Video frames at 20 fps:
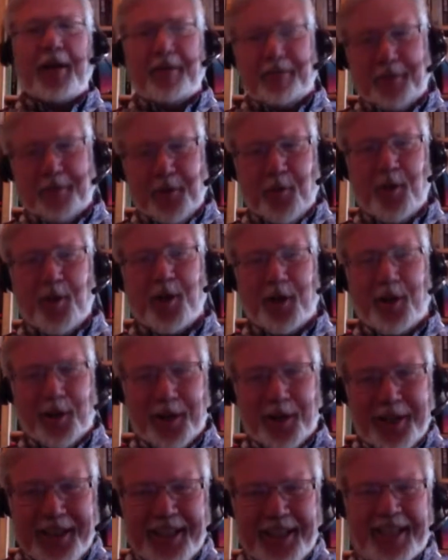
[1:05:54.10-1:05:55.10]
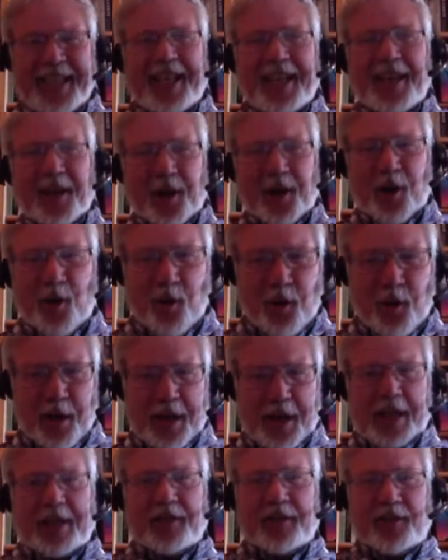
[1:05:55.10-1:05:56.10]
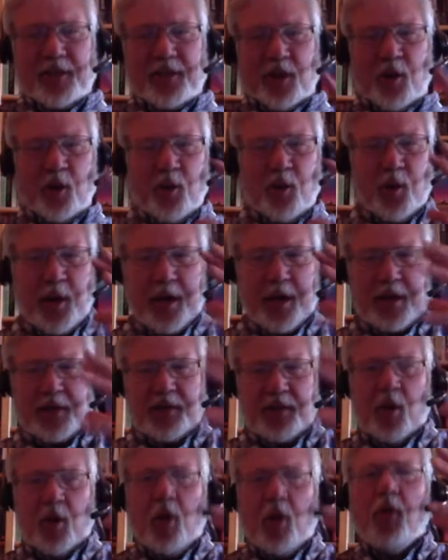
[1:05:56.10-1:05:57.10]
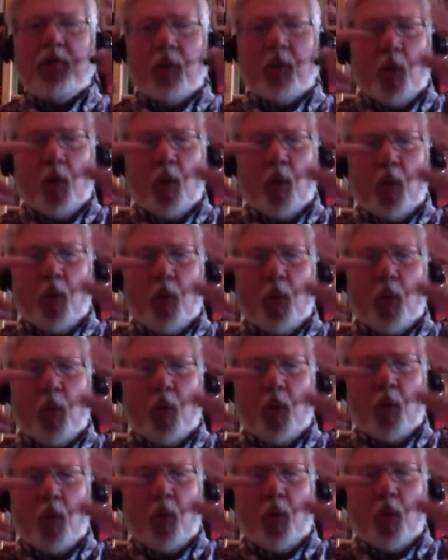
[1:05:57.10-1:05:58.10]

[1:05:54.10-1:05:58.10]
if you will, right? You know, is so is so overwhelming